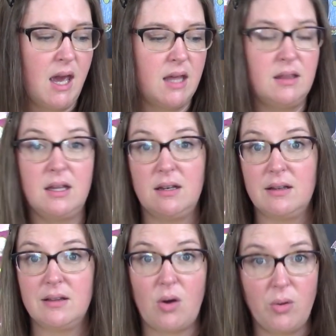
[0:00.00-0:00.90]
and then
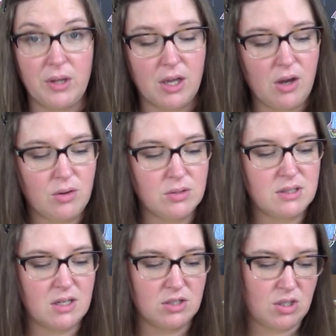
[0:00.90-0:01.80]
the Holy
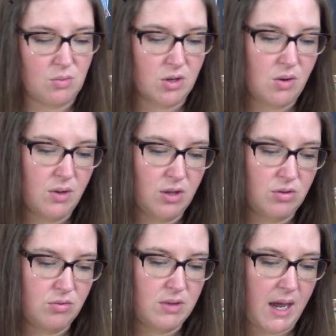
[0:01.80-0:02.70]
Ghost. And so we're going
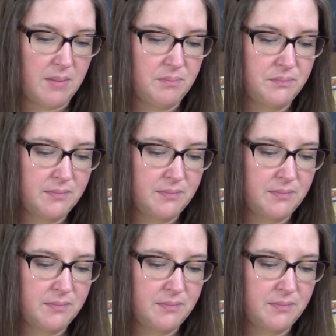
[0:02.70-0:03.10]
through that.